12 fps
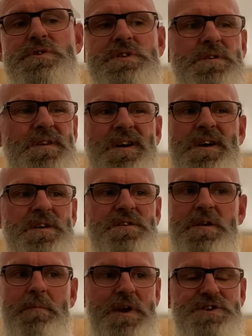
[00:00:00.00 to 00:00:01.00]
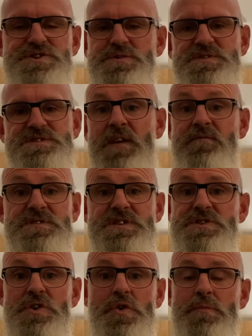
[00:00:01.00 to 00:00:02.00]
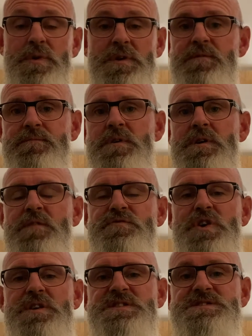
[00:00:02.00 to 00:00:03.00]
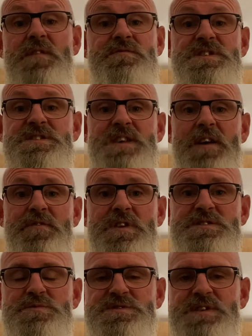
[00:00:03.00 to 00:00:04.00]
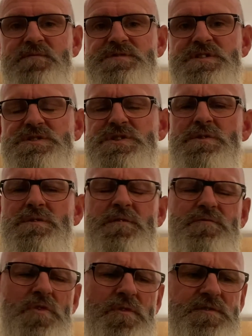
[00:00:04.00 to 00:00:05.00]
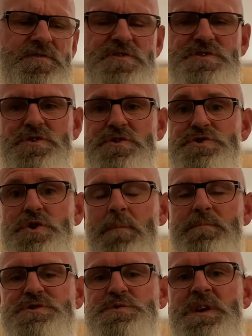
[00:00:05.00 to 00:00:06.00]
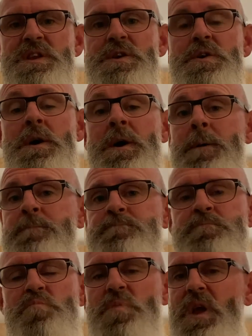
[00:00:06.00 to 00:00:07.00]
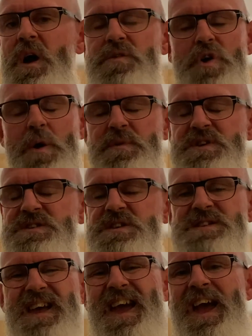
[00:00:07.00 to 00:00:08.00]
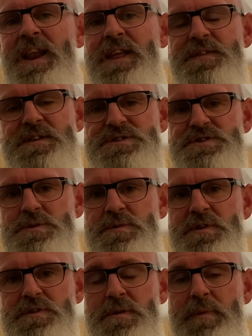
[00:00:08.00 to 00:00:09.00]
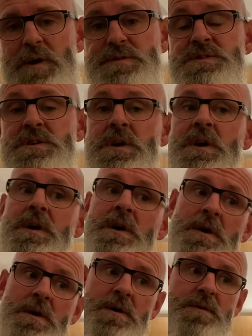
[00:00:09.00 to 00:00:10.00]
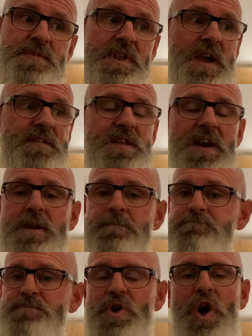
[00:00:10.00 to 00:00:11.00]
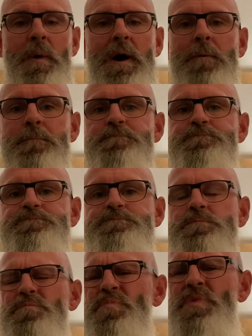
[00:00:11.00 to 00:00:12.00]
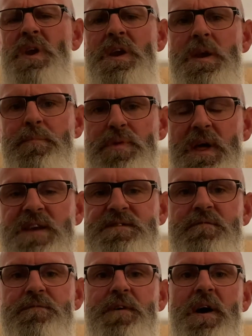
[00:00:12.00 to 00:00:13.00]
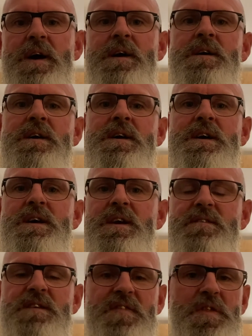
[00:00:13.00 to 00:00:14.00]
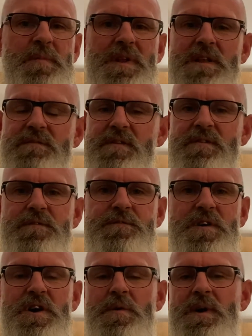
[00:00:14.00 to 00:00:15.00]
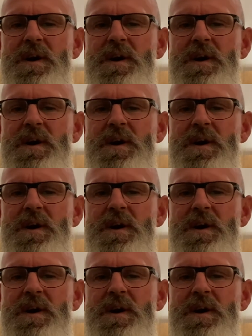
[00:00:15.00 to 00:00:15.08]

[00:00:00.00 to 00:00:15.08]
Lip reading: and you might shoot 72, but you've turned a 77 into a 72. You've done such a good job between you, and nobody says anything to you in the clubhouse. The next day you go out, your player's on fire. He's hitting the middle of every fairway,